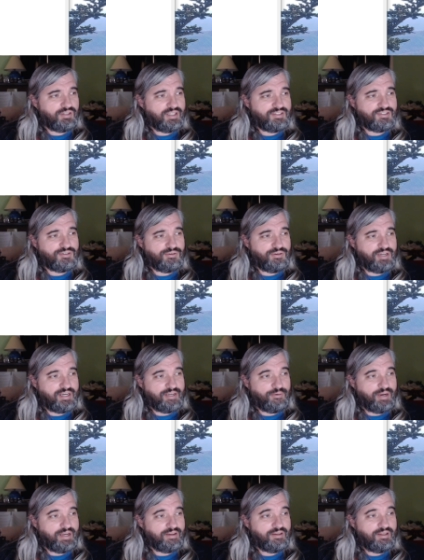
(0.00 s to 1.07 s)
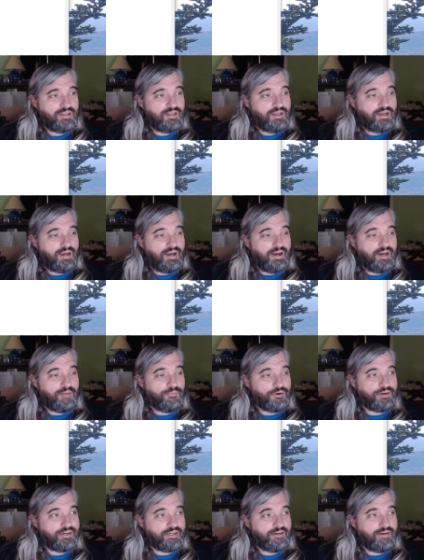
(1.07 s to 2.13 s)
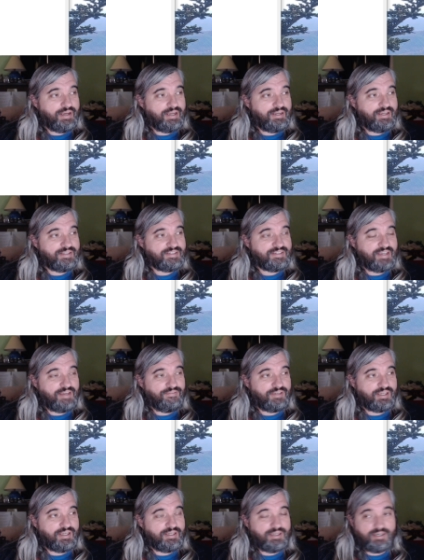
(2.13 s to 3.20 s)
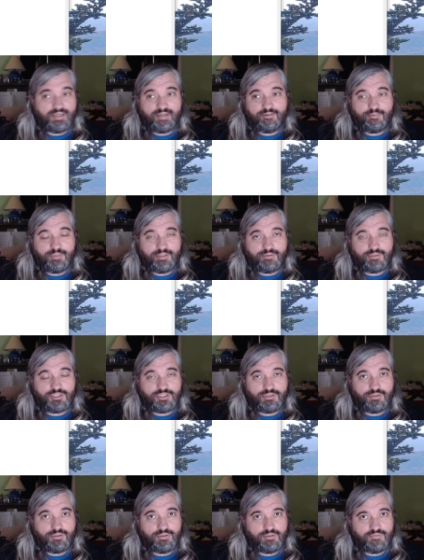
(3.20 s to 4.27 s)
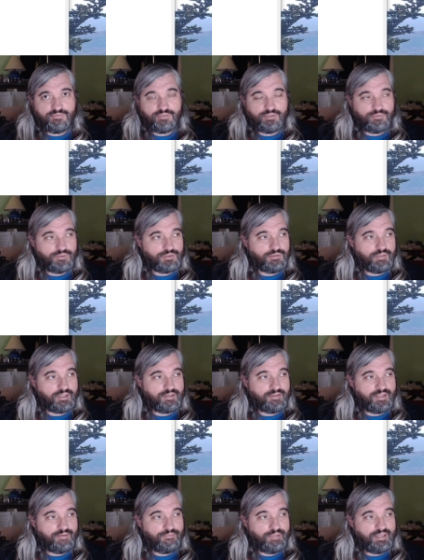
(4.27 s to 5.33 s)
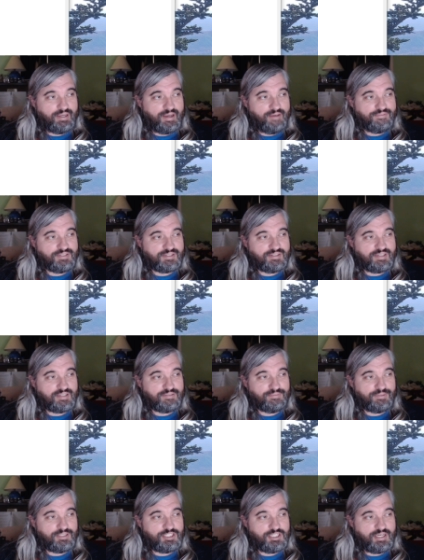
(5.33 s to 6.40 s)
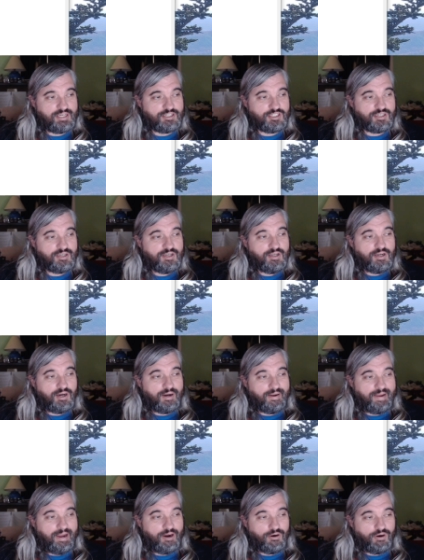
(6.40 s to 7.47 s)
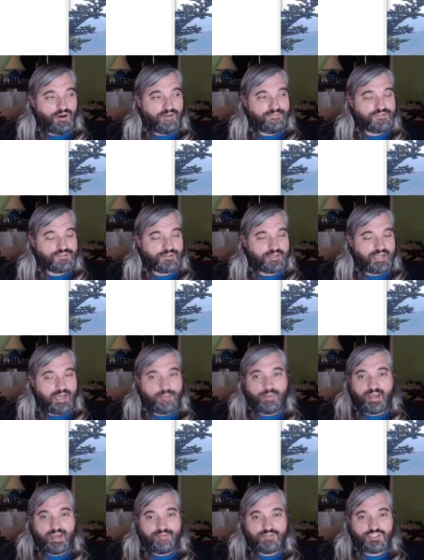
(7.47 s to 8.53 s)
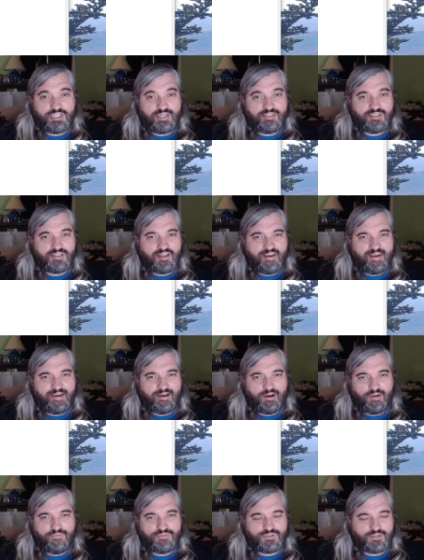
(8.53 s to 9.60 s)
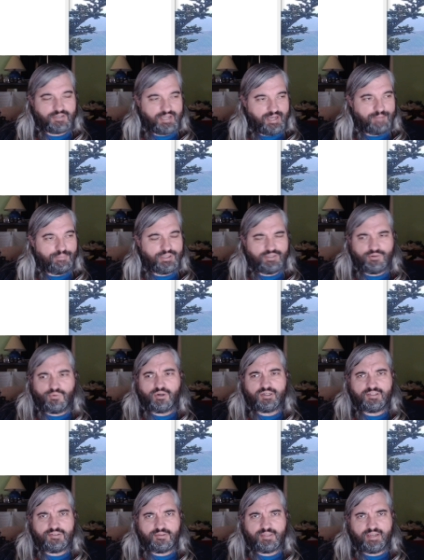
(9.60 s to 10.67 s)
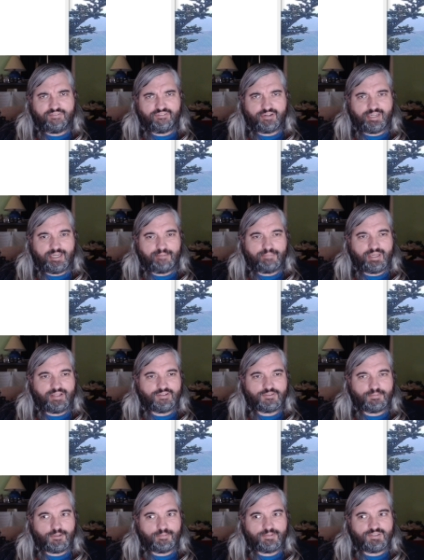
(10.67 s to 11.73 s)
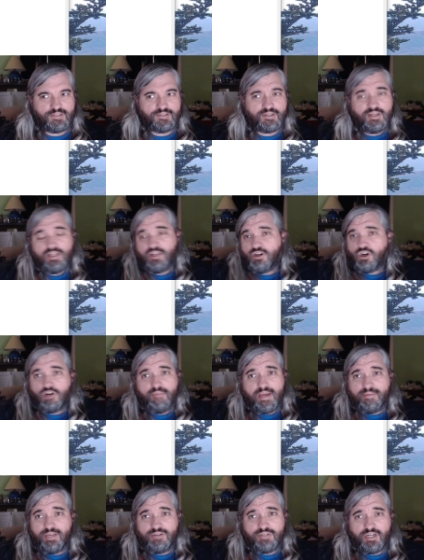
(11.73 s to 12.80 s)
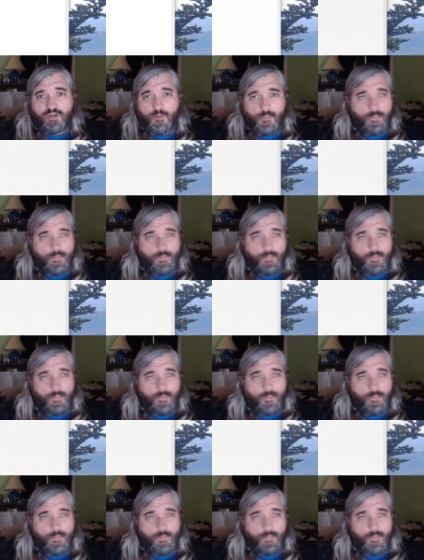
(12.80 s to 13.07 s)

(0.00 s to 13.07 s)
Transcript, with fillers: Let's do it anyway. Um, we're going to go ahead, hit save again, and I will be able to show you, hopefully real quick, that we have successfully changed our officer cap. I haven't changed the A I officer cap, but you'll want to do that for game balance purposes, or maybe you don't.